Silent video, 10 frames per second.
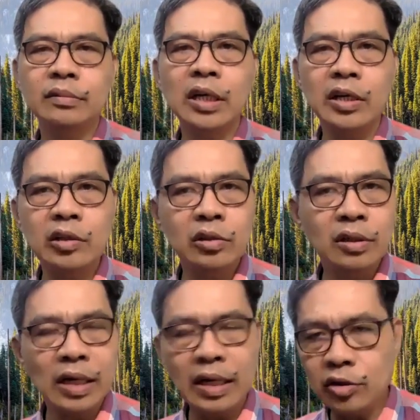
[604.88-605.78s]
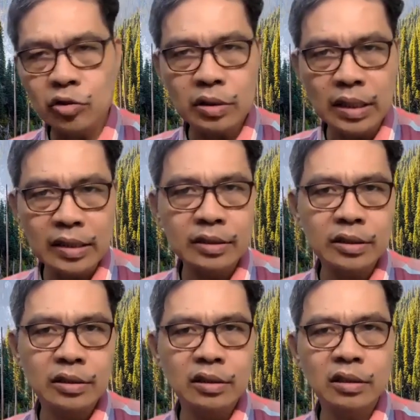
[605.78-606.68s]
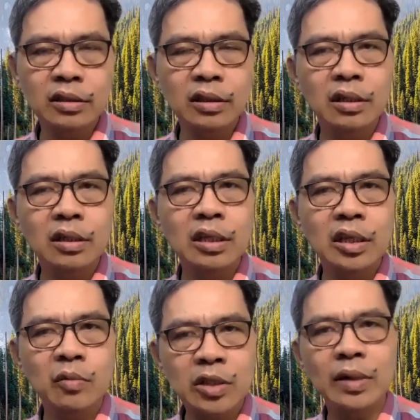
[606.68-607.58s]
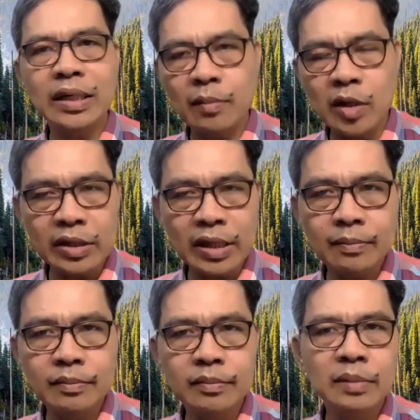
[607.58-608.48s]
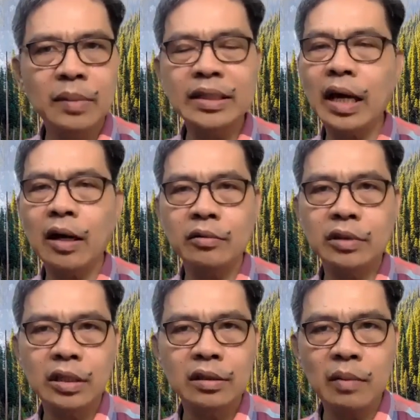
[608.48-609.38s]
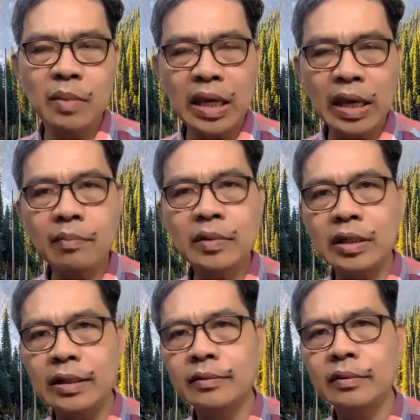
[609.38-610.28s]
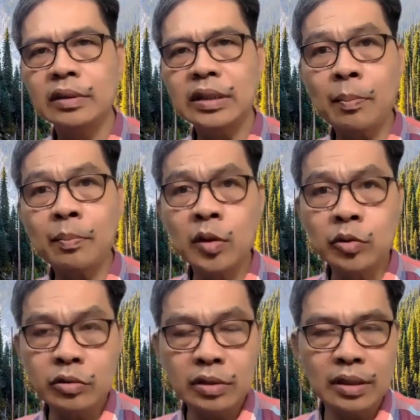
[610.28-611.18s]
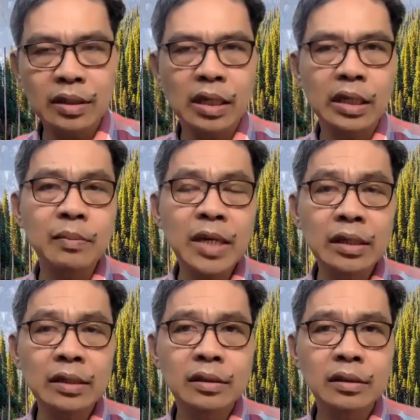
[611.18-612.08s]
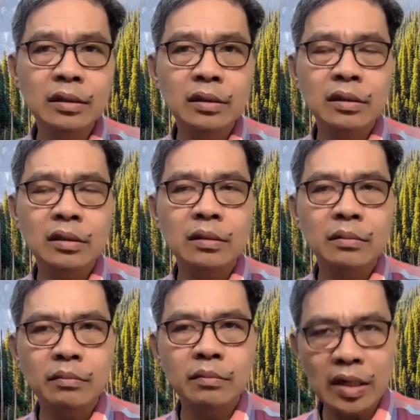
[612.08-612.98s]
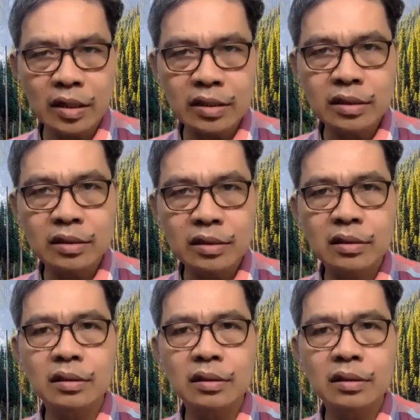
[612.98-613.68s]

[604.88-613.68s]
the religious leaders. He was one among them. But now he became their topmost enemy because